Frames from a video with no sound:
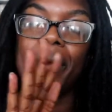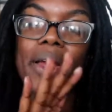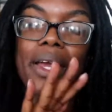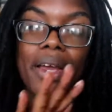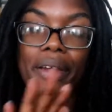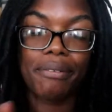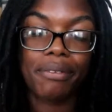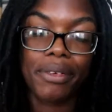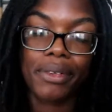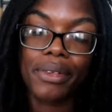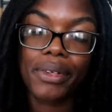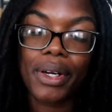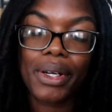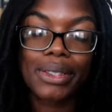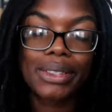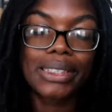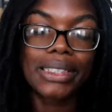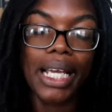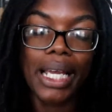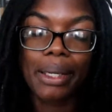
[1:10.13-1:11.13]
If you
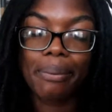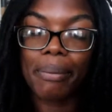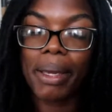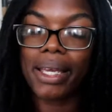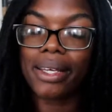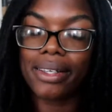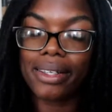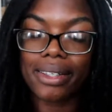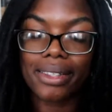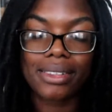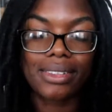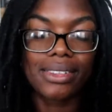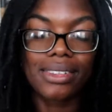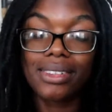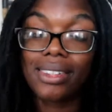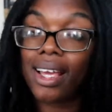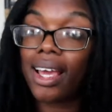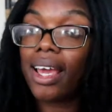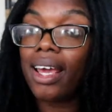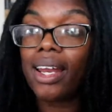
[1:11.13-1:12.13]
crochet
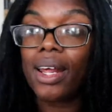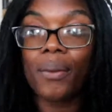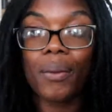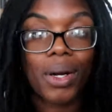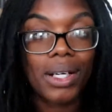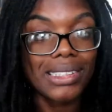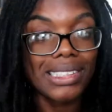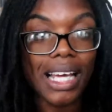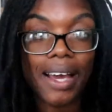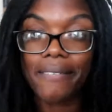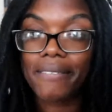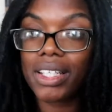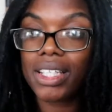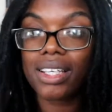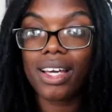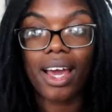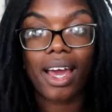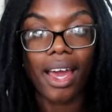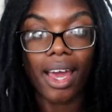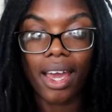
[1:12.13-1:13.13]
maintenance and it works out for
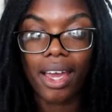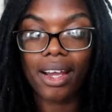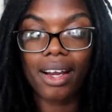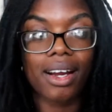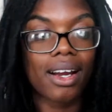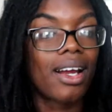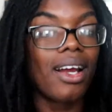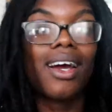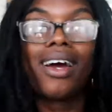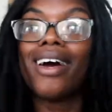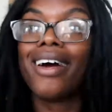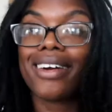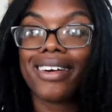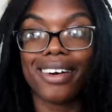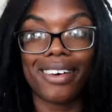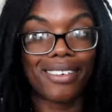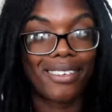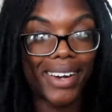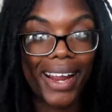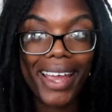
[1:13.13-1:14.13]
your hair,
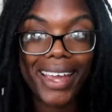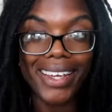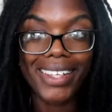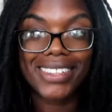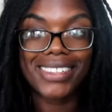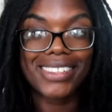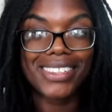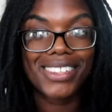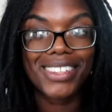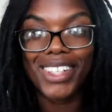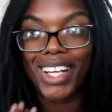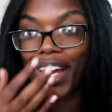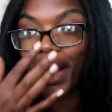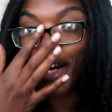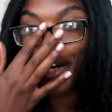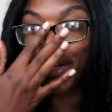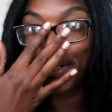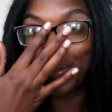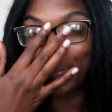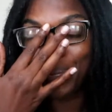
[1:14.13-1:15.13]
great.
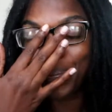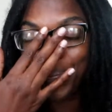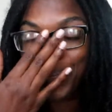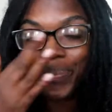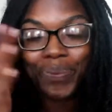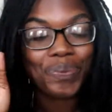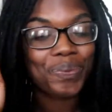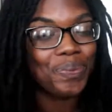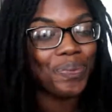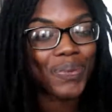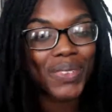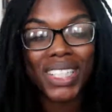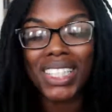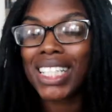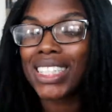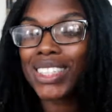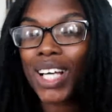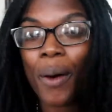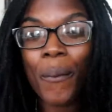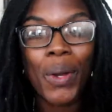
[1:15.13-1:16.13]

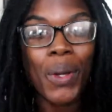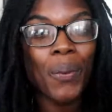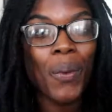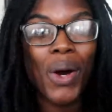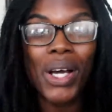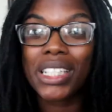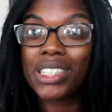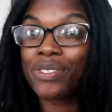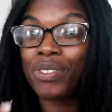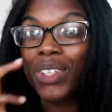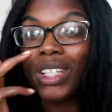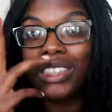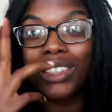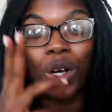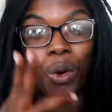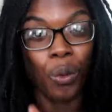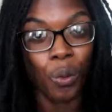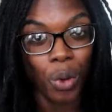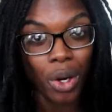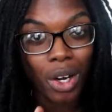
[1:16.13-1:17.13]
That's all we want, is for it
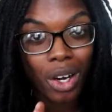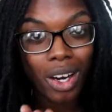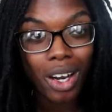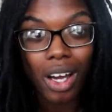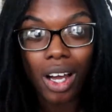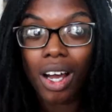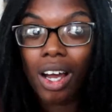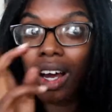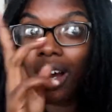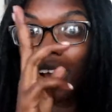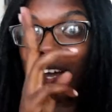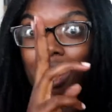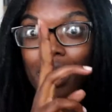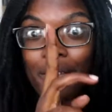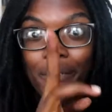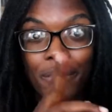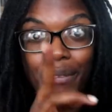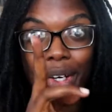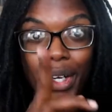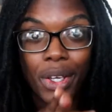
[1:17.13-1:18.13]
to work
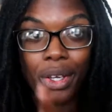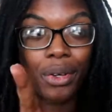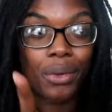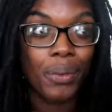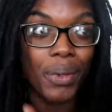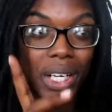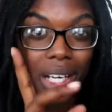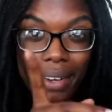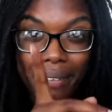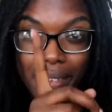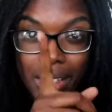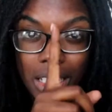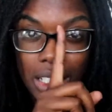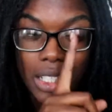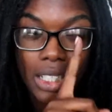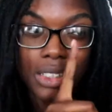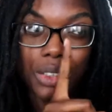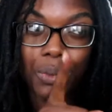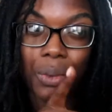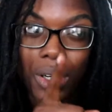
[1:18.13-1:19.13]
for you. Whatever it
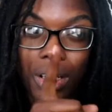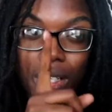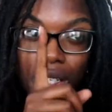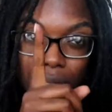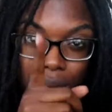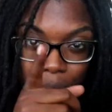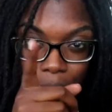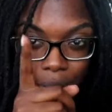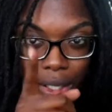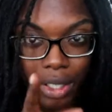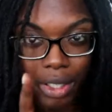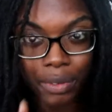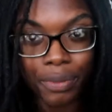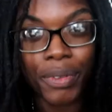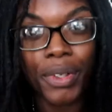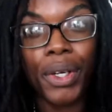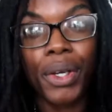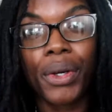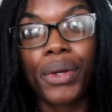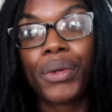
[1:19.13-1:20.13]
is working
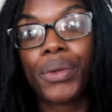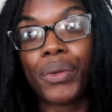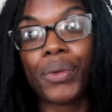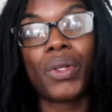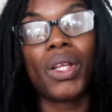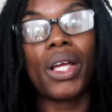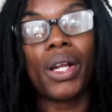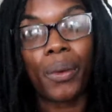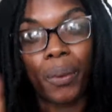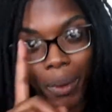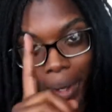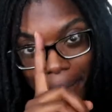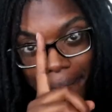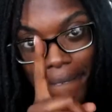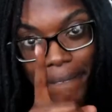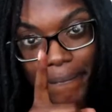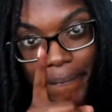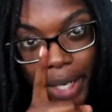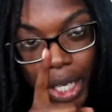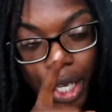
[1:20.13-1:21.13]
for you, let it
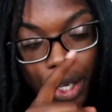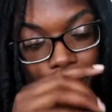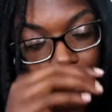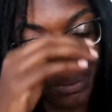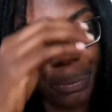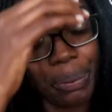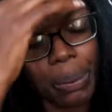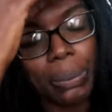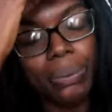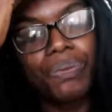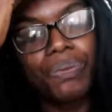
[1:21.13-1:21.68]
work for you.